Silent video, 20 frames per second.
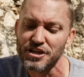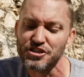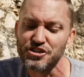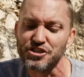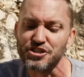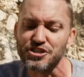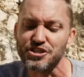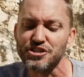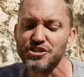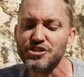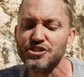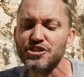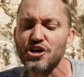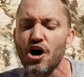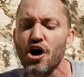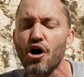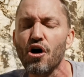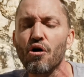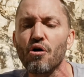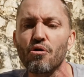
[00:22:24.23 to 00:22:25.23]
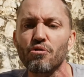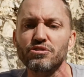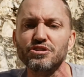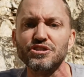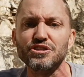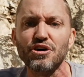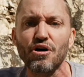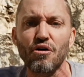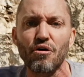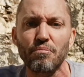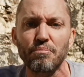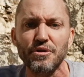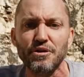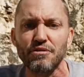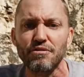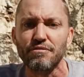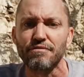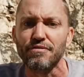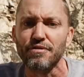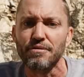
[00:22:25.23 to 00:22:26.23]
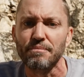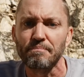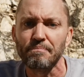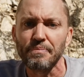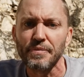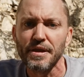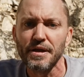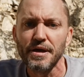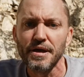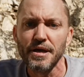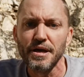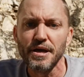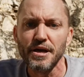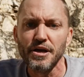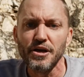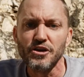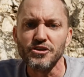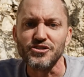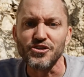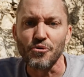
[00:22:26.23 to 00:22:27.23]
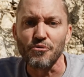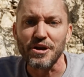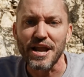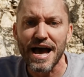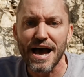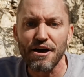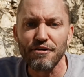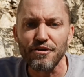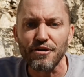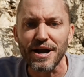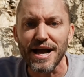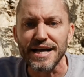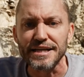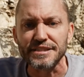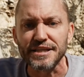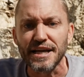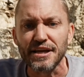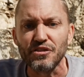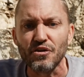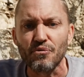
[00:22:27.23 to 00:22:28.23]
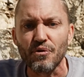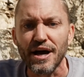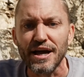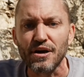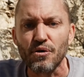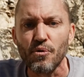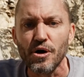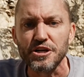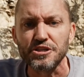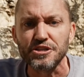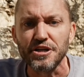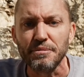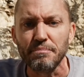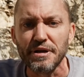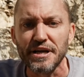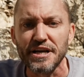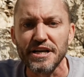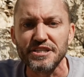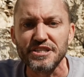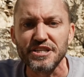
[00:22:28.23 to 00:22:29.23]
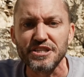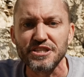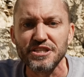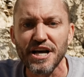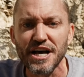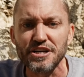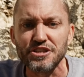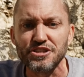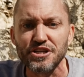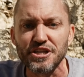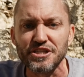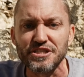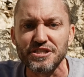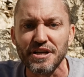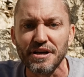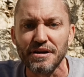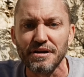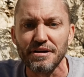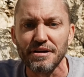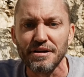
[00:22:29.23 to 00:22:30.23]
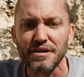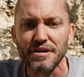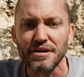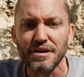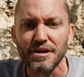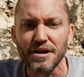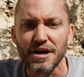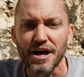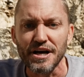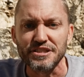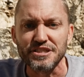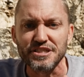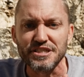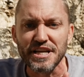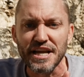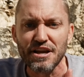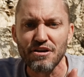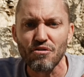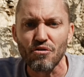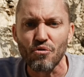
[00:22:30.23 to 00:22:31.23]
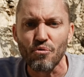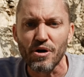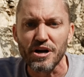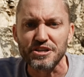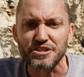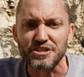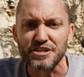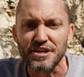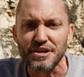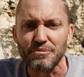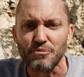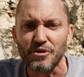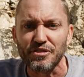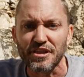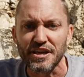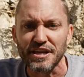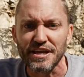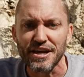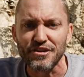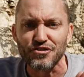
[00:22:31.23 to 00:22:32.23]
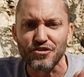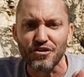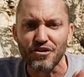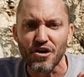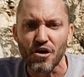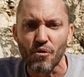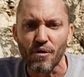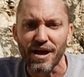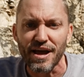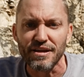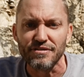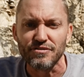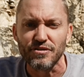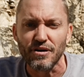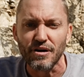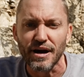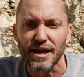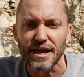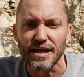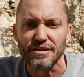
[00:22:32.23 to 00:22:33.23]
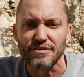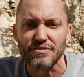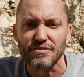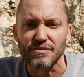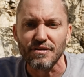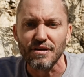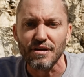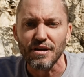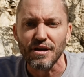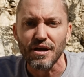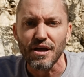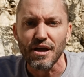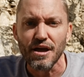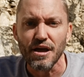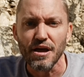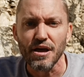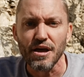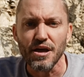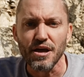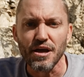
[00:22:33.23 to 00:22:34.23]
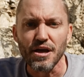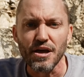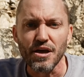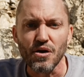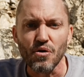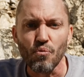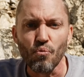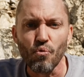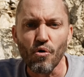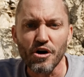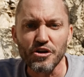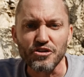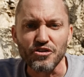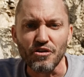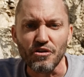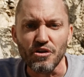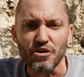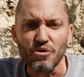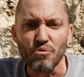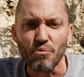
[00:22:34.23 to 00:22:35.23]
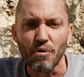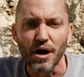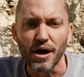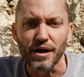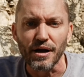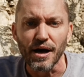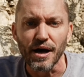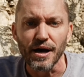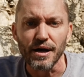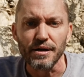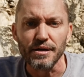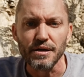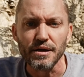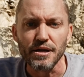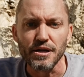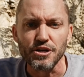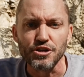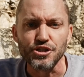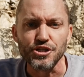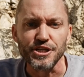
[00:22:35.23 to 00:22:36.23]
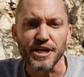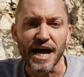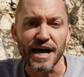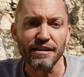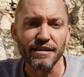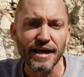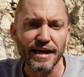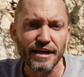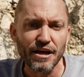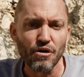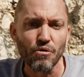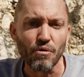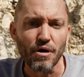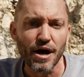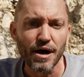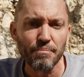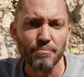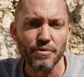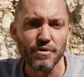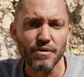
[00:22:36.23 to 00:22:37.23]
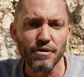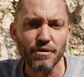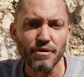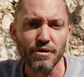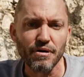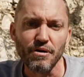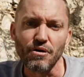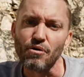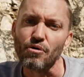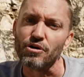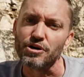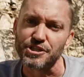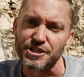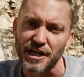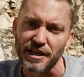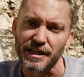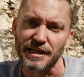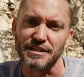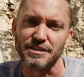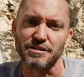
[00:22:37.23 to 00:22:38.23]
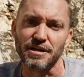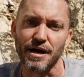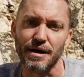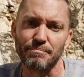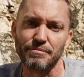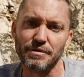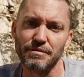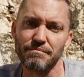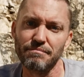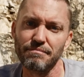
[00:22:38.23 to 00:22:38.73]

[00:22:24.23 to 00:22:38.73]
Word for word: So beautiful. So now they're asking the right question, because it's not just a single question with the yes or no answer. It's, what do You want, God? Shall I go up or shall I stop?